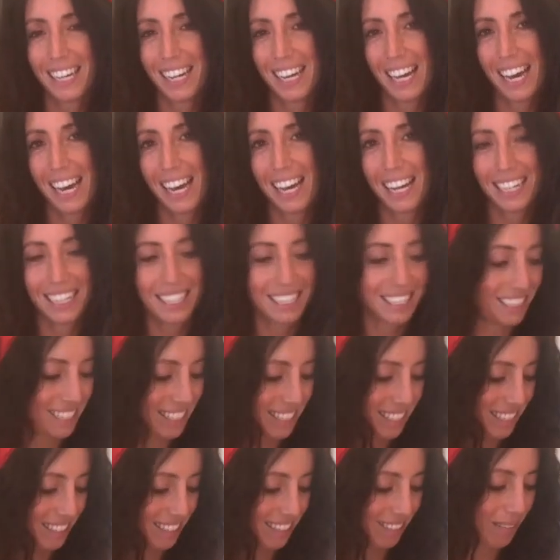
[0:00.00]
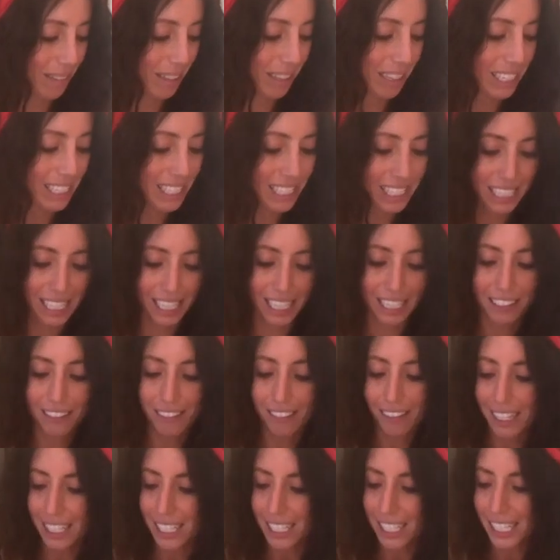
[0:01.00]
and with his like
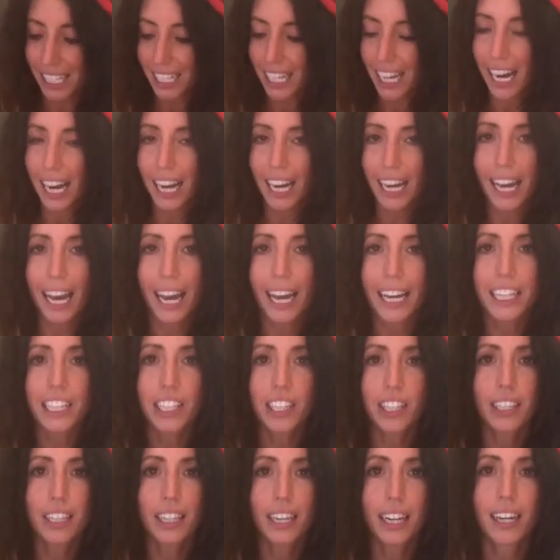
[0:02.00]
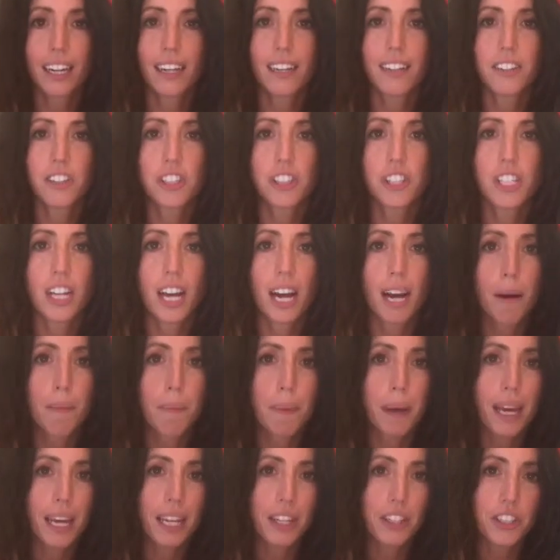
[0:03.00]
crazy angular sharp
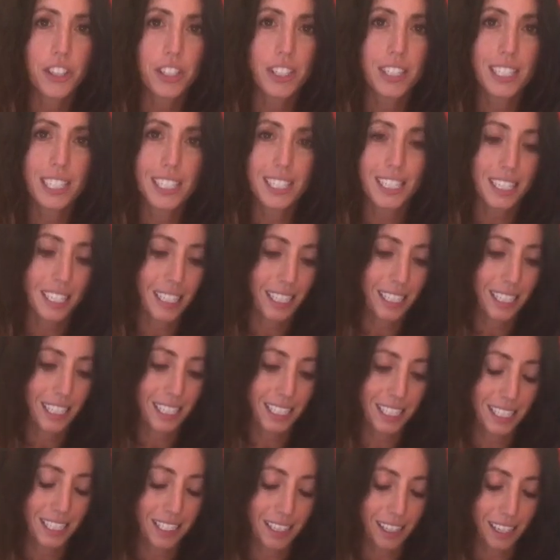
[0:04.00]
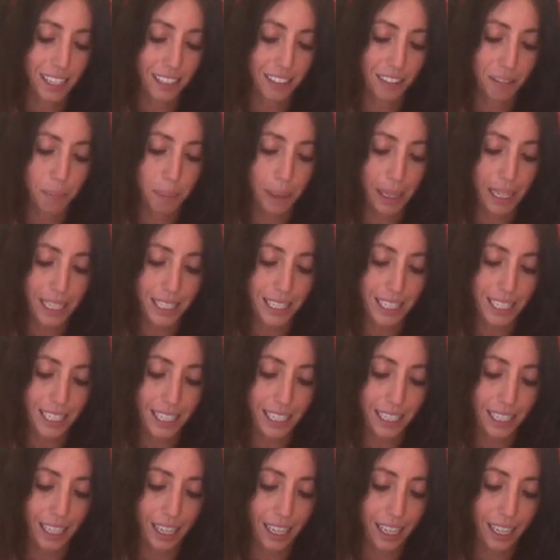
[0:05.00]
edges in his style of
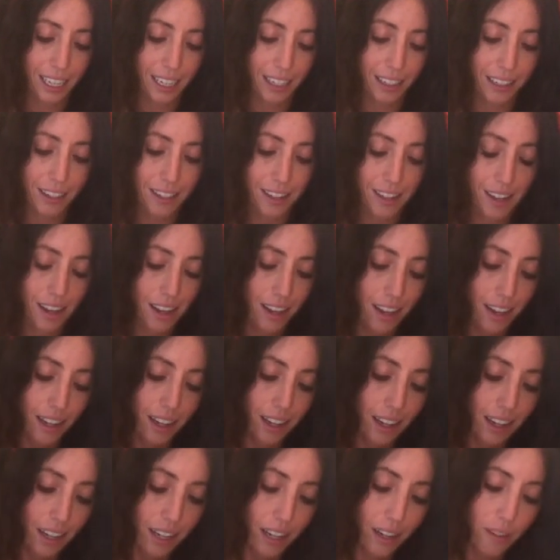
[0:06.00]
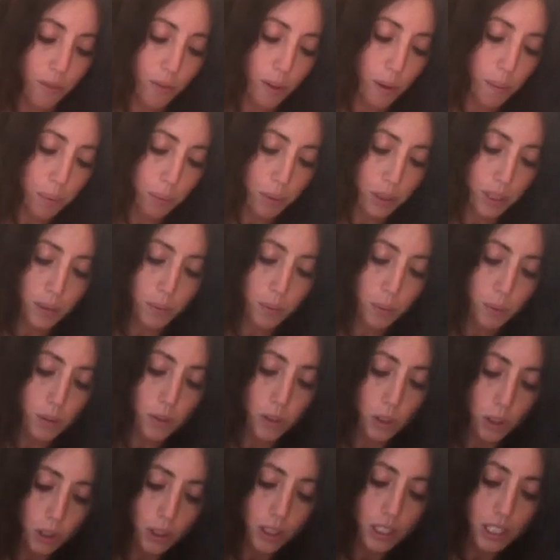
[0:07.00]
painting, and
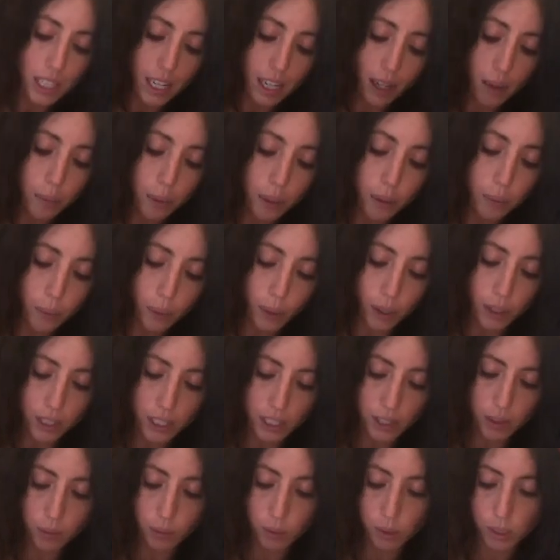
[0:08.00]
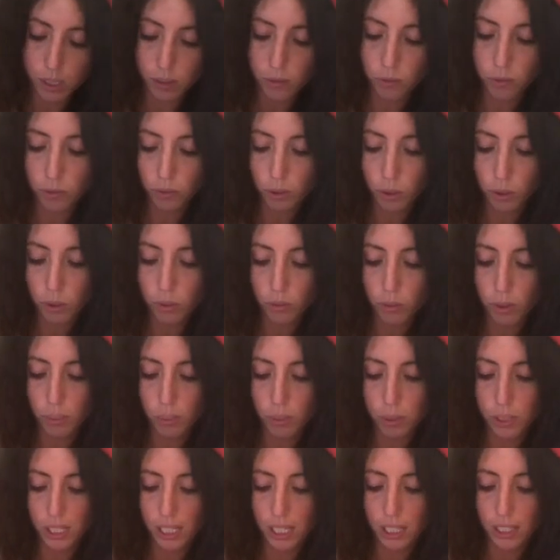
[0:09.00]
you could tell what it was. It was a good
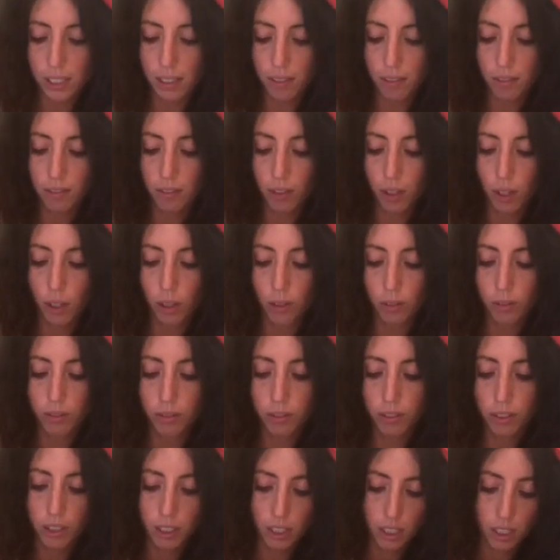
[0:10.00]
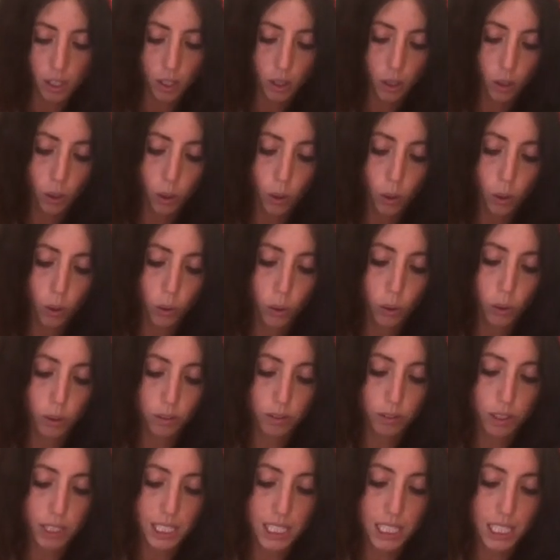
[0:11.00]
representative of all of
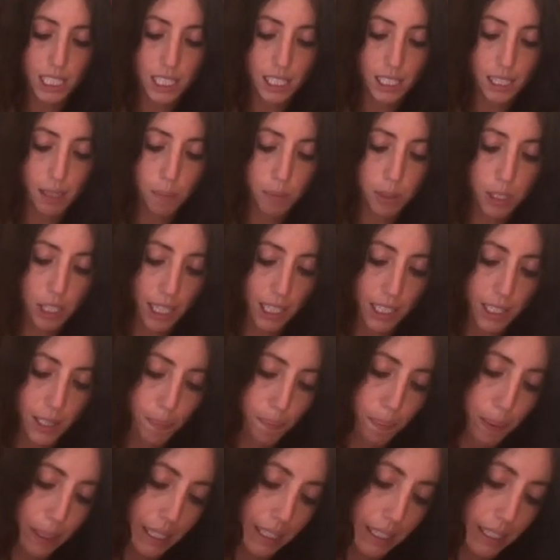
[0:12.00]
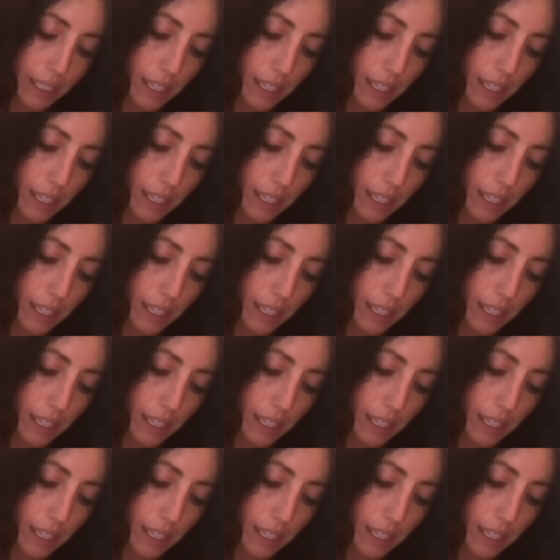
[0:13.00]
his subjects, but